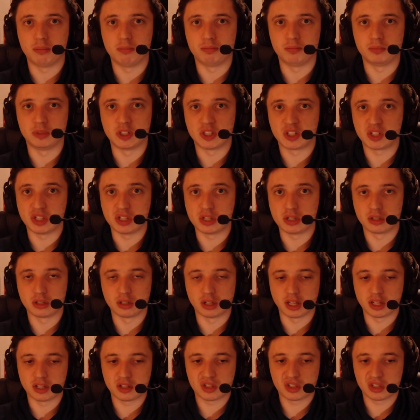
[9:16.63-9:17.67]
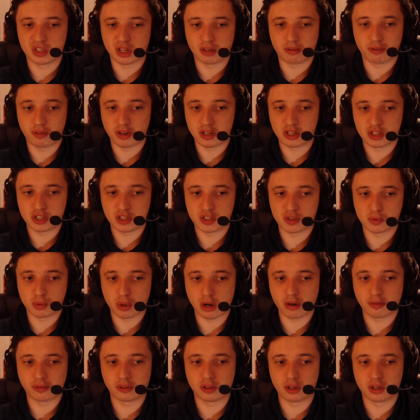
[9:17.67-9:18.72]
this year. Like, I think she's one
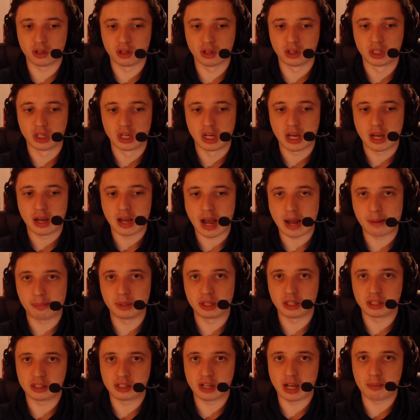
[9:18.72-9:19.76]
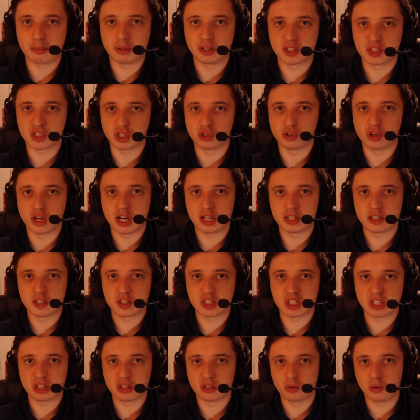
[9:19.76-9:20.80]
of the up-and-coming solo artists
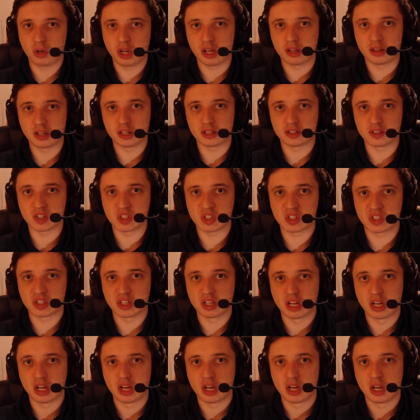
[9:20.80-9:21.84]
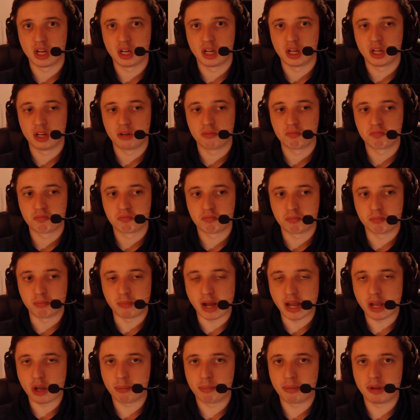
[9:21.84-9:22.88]
in Korea that is,
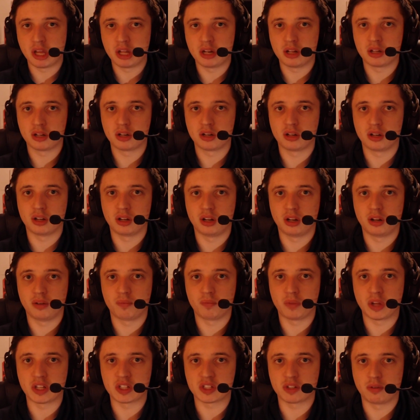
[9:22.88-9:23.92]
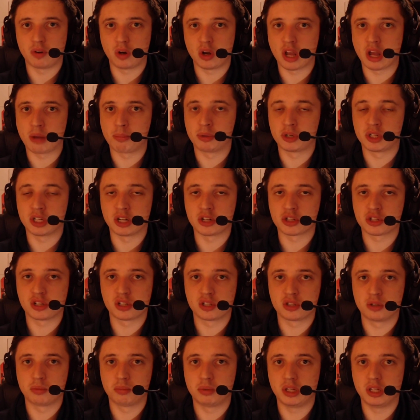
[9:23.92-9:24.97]
my opinion, has a very high potential
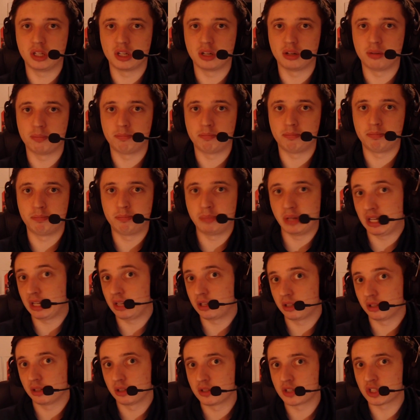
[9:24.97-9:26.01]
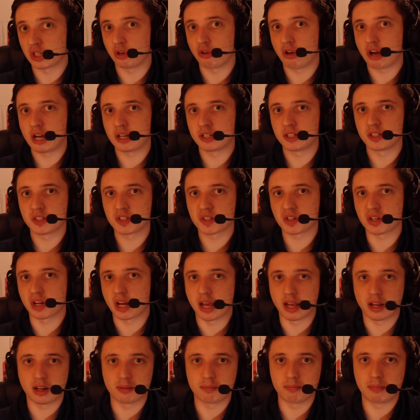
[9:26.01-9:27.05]
to be a big solo artist,
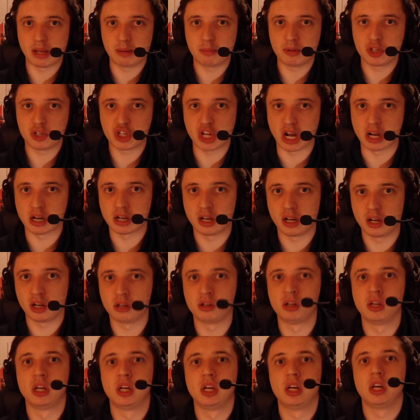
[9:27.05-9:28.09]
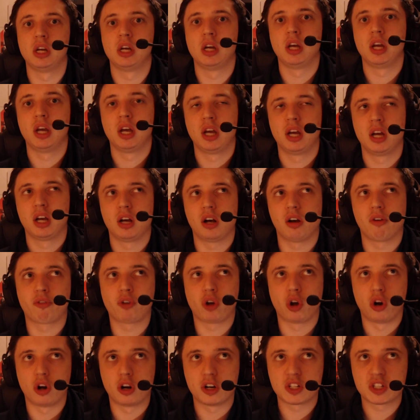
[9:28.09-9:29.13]
like maybe Changha. Of
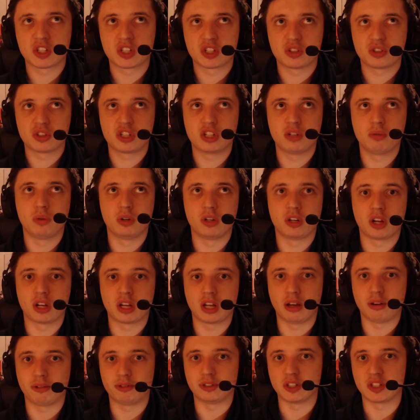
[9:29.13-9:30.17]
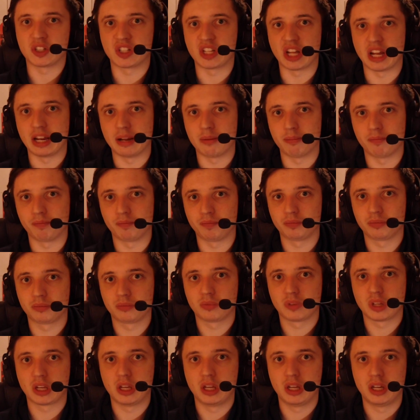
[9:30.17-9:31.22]
course, she will not have the same,
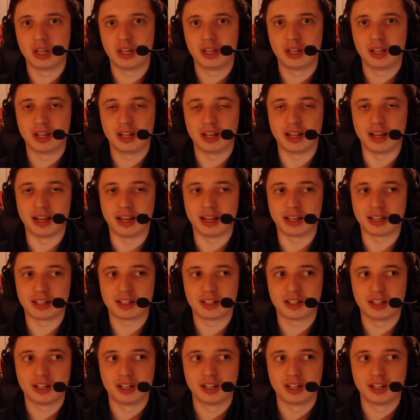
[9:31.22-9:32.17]
like,